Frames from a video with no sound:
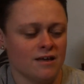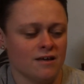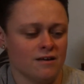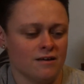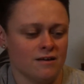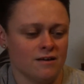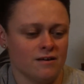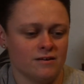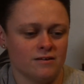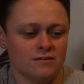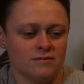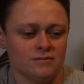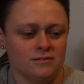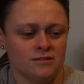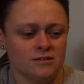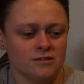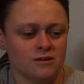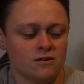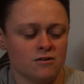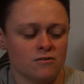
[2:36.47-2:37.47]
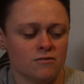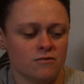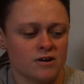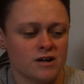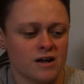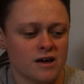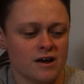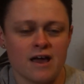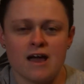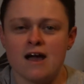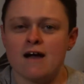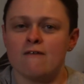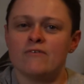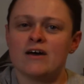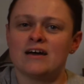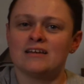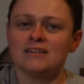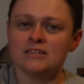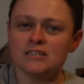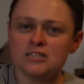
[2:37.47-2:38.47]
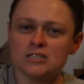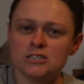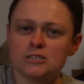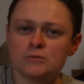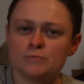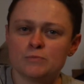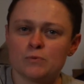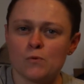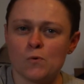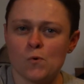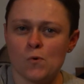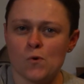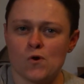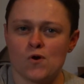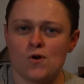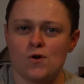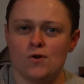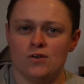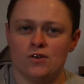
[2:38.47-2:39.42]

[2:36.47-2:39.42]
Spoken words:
And, kind of have that lisp or,